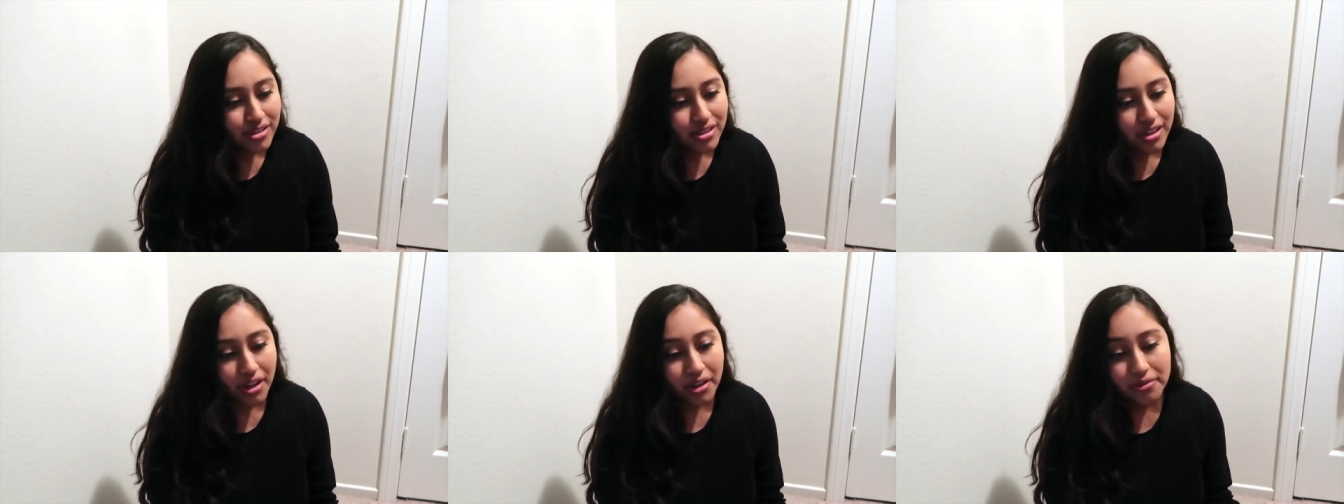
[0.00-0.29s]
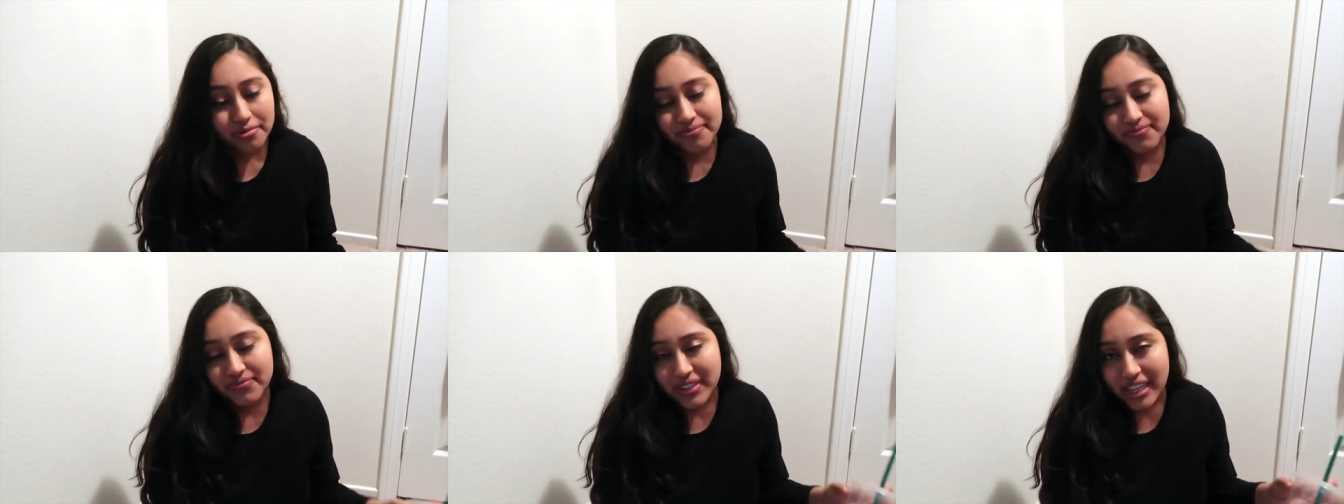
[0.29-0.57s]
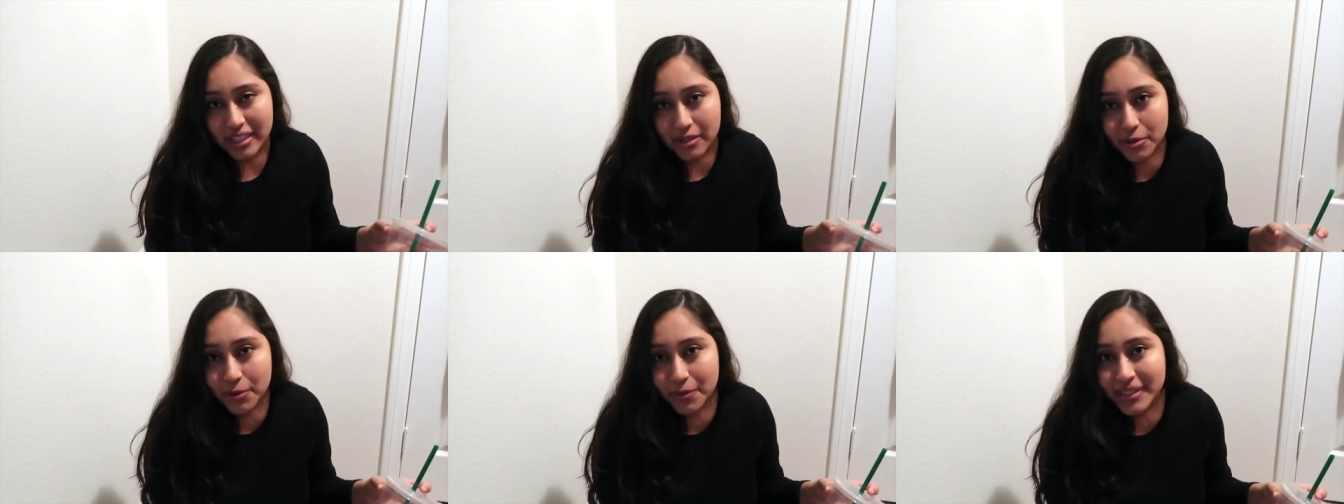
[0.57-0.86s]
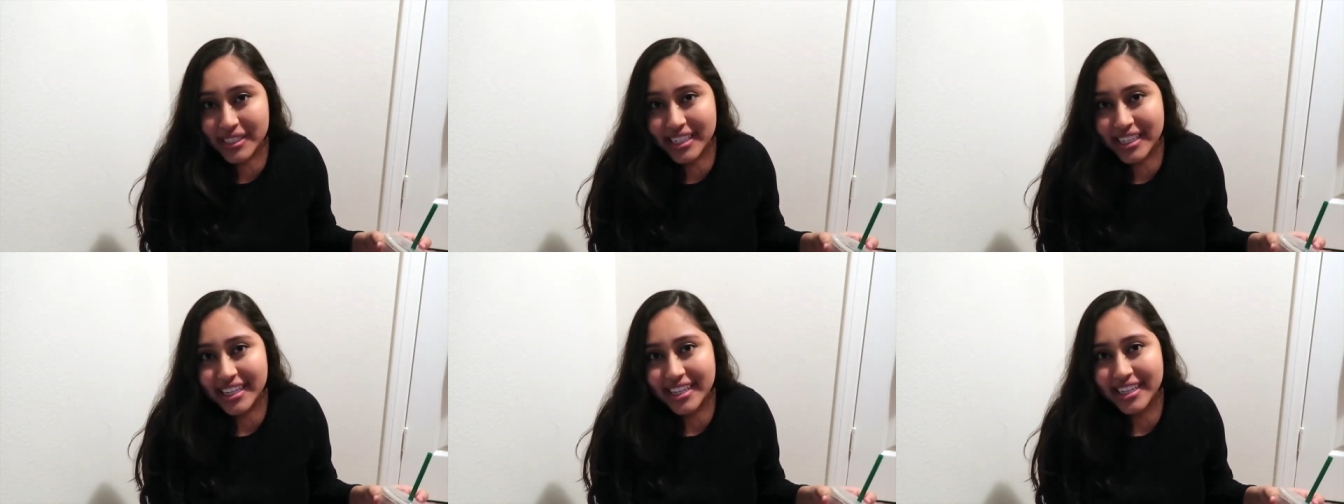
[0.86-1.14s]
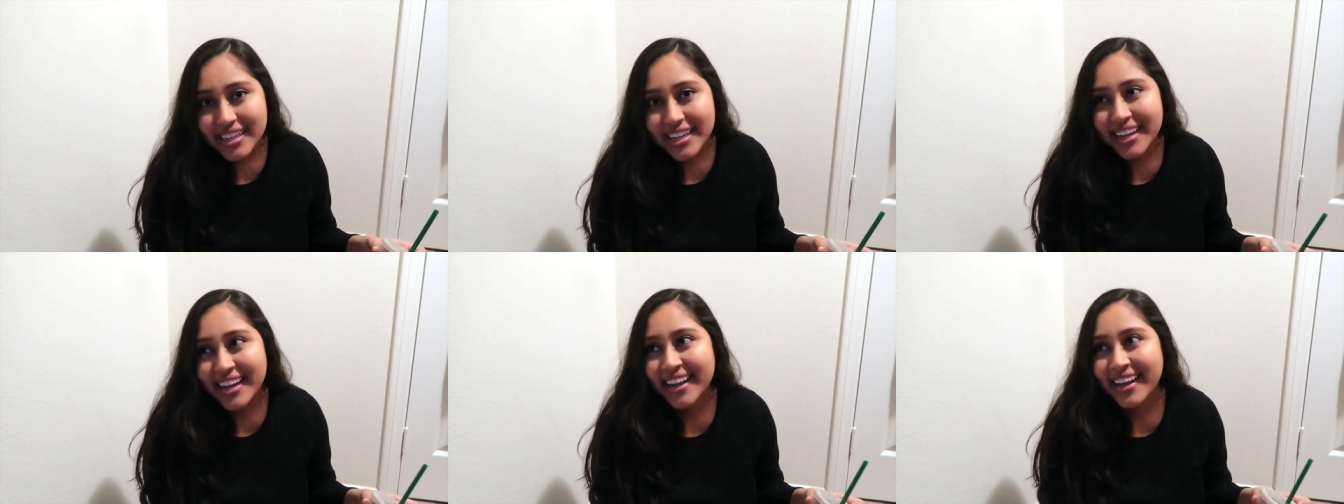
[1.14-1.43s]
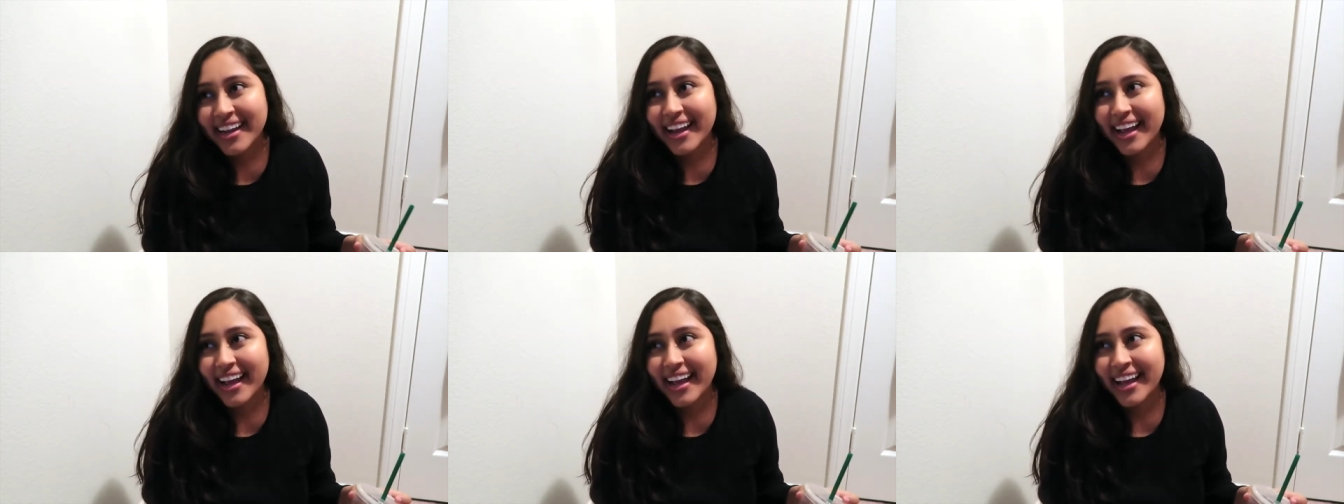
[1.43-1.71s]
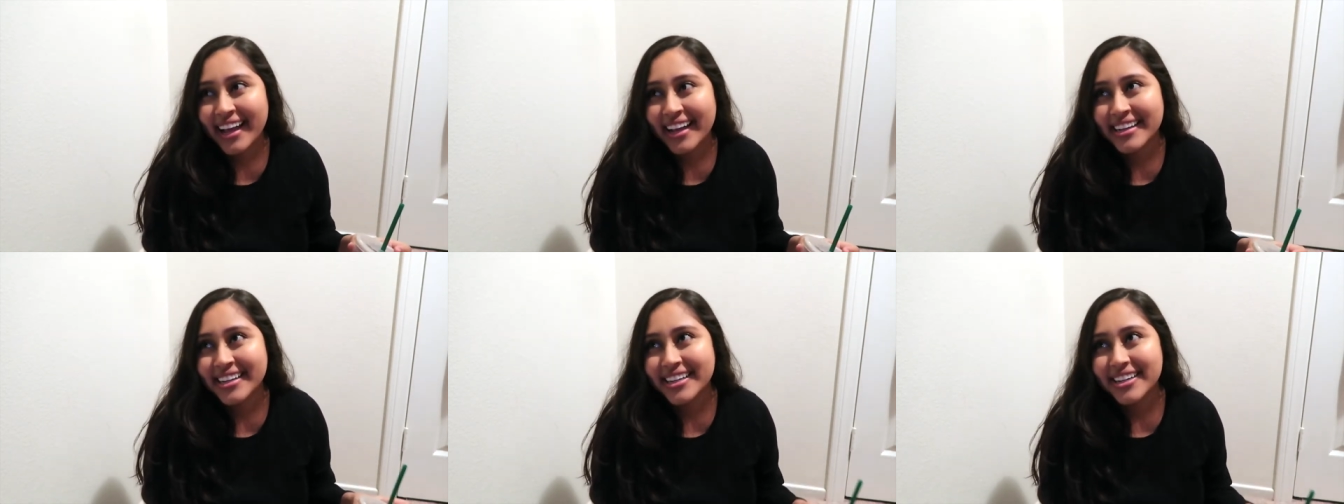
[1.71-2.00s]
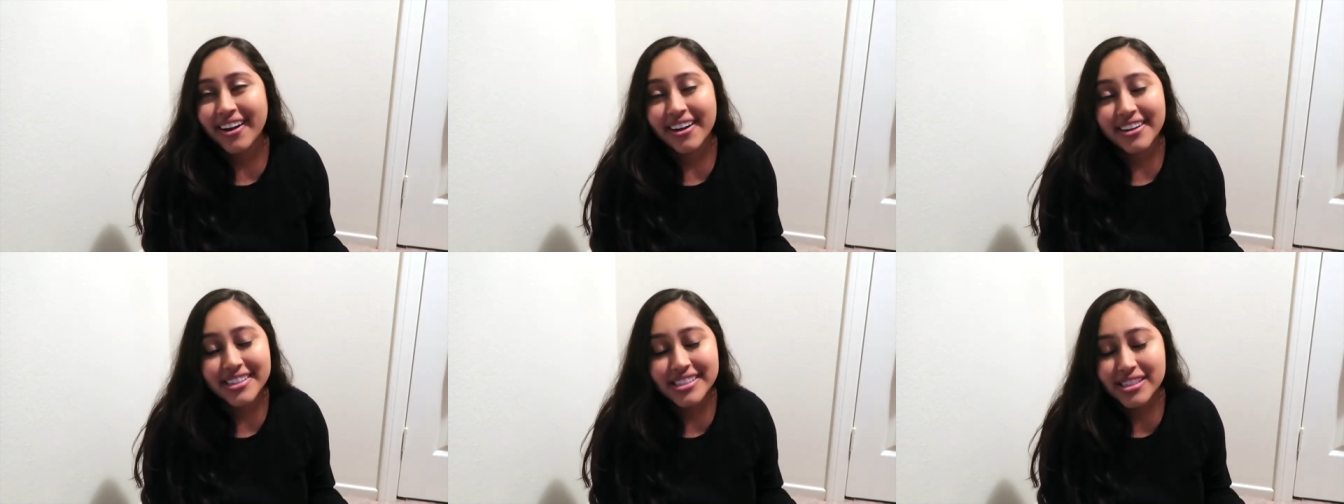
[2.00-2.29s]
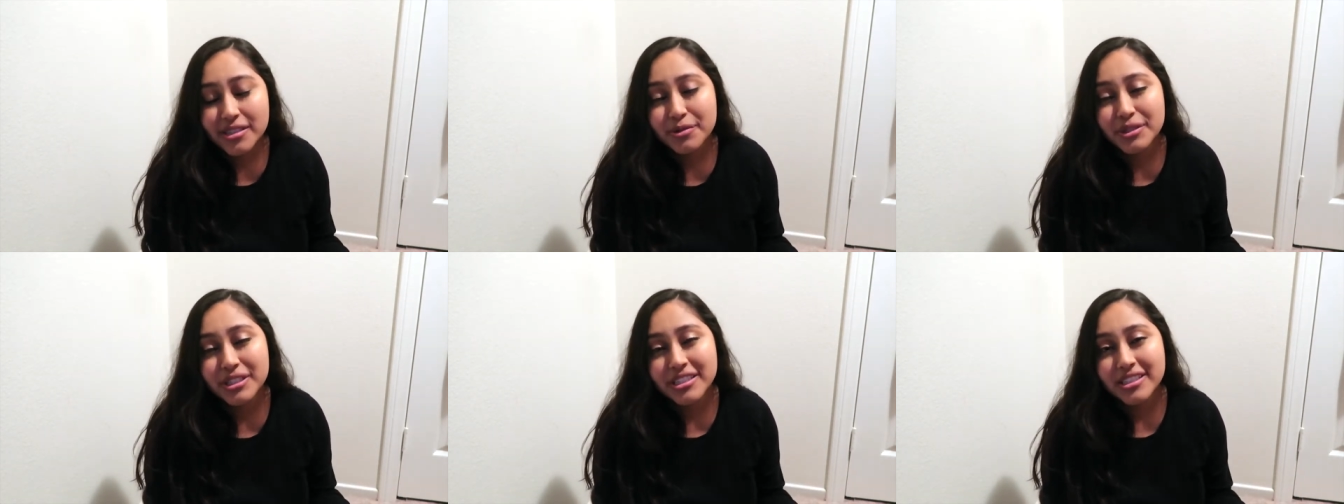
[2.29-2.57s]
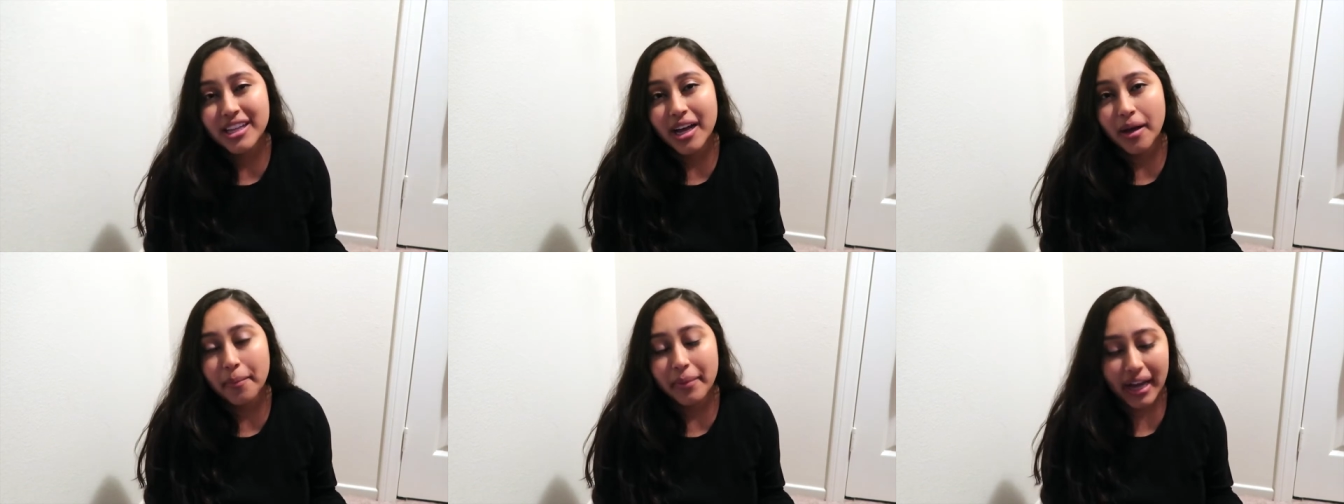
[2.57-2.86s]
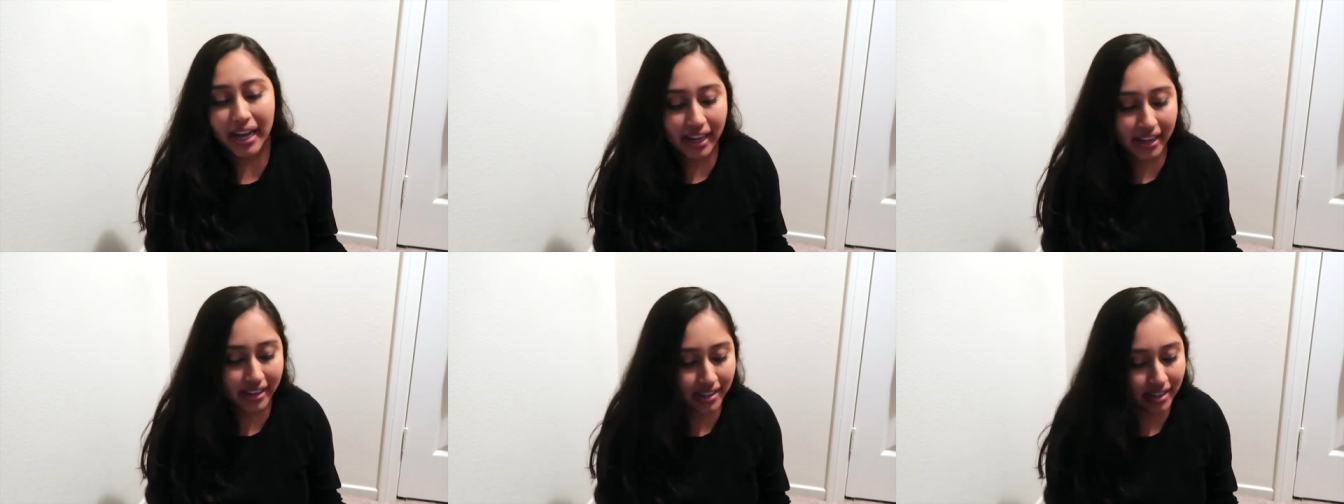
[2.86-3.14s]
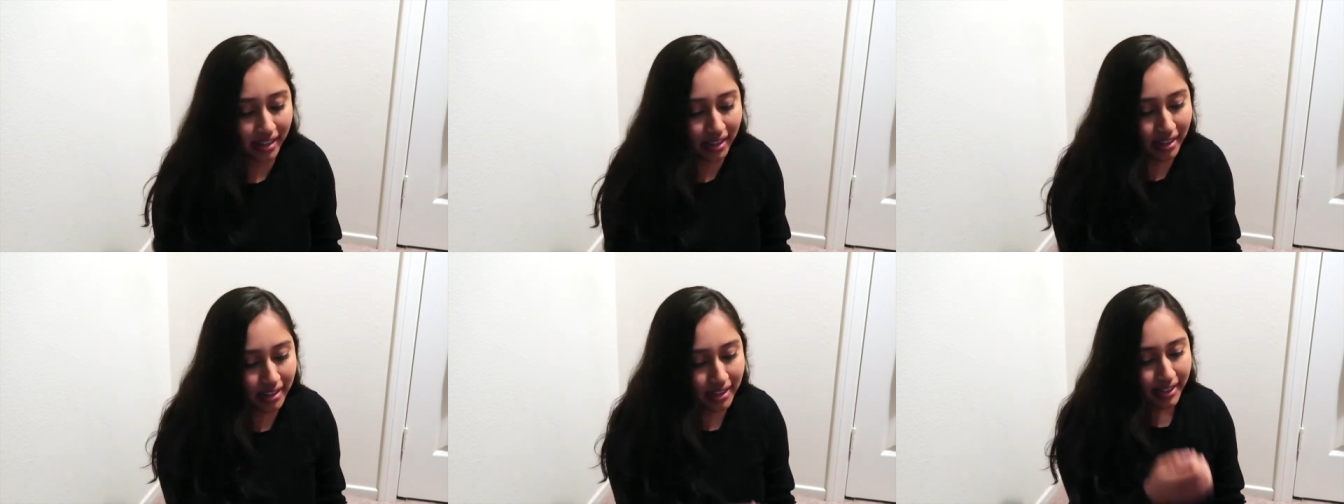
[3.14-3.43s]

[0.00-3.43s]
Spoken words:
So that's what we did, and it honestly wasn't that bad.